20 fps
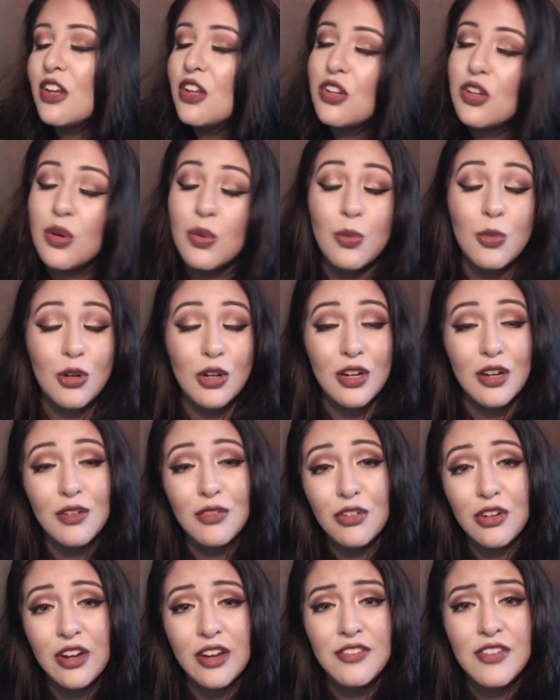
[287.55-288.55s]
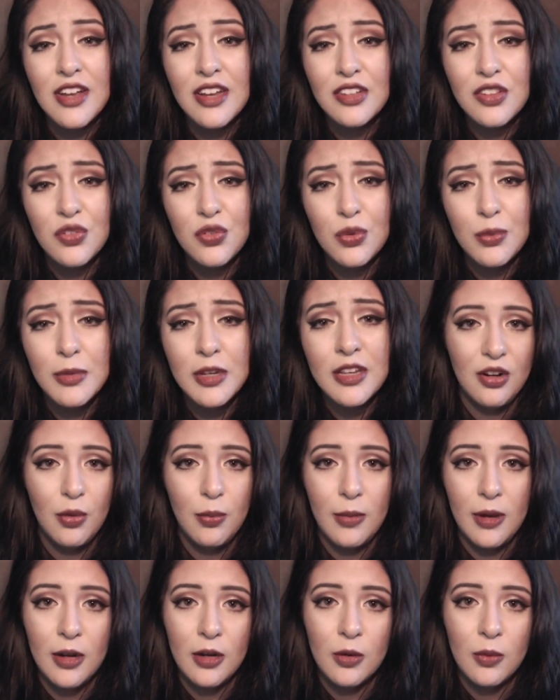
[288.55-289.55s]
No more Cover FX for me. No
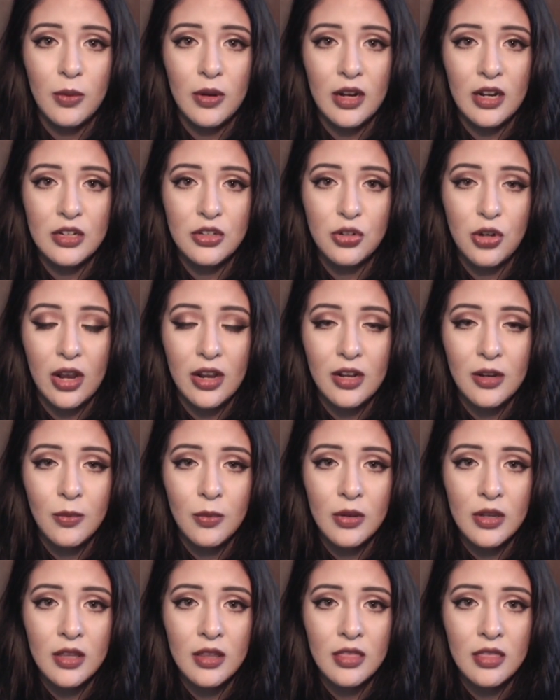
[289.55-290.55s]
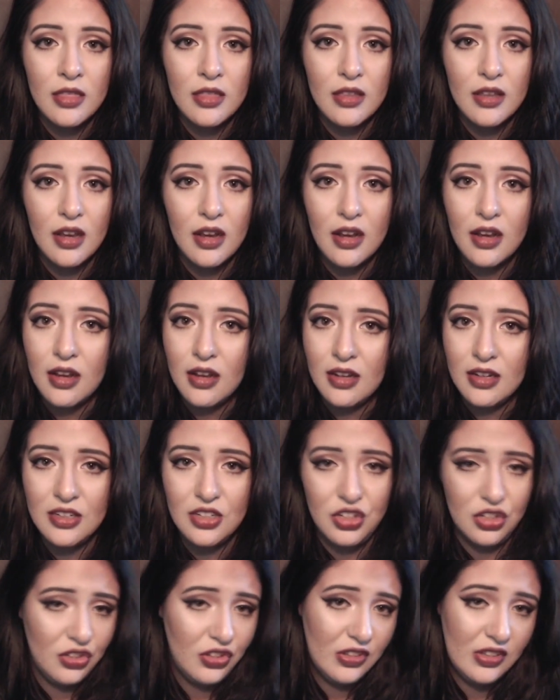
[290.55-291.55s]
matter what I tried it with,
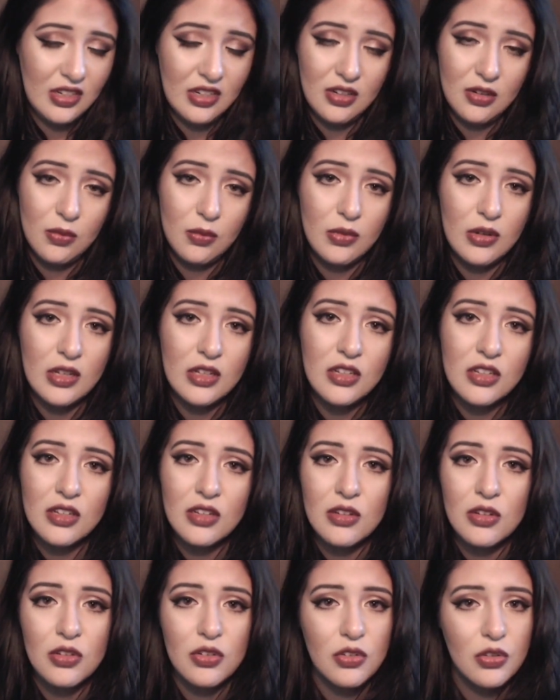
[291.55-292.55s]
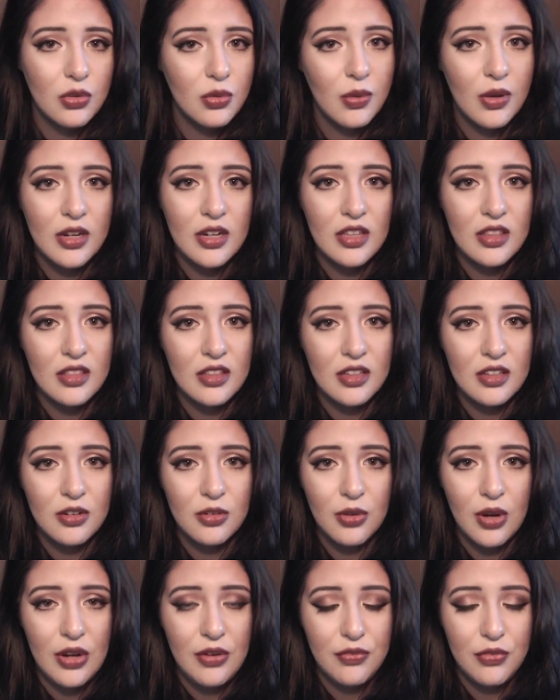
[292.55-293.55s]
it didn't do anything
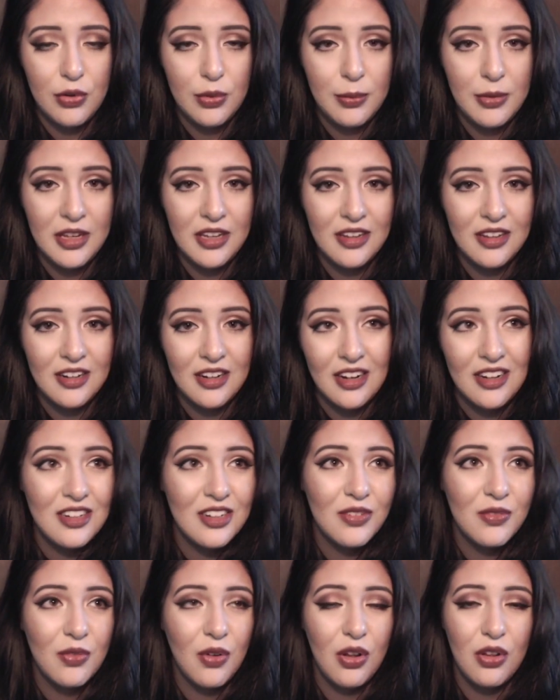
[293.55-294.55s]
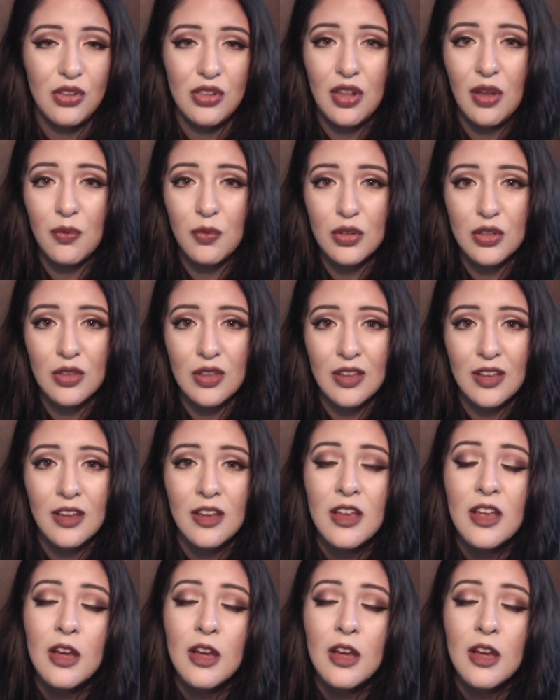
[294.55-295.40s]
great for me, and I didn't fall in love with it,